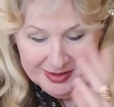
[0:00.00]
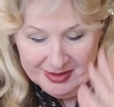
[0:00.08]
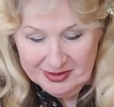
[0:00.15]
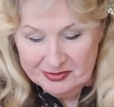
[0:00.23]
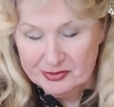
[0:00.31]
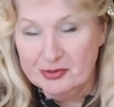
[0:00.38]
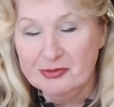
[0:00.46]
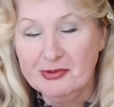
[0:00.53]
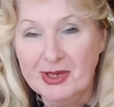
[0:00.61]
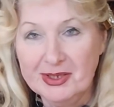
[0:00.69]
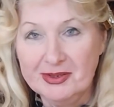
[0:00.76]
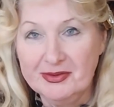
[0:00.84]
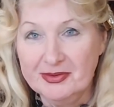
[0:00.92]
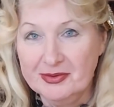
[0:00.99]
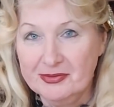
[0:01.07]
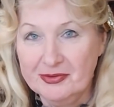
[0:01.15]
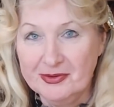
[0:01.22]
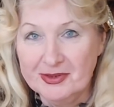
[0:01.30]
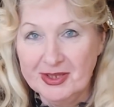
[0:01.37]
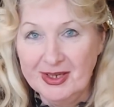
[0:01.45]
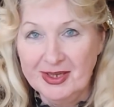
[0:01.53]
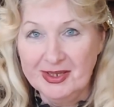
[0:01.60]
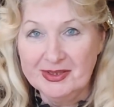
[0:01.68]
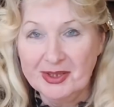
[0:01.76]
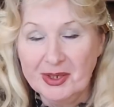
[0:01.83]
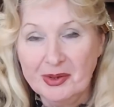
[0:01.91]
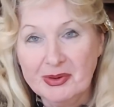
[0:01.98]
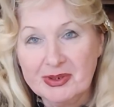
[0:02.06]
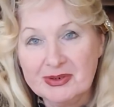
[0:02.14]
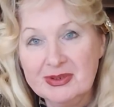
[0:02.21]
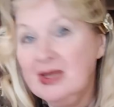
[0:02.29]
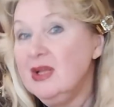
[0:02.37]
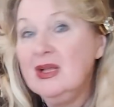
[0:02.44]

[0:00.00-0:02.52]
I have to wait for the late hour.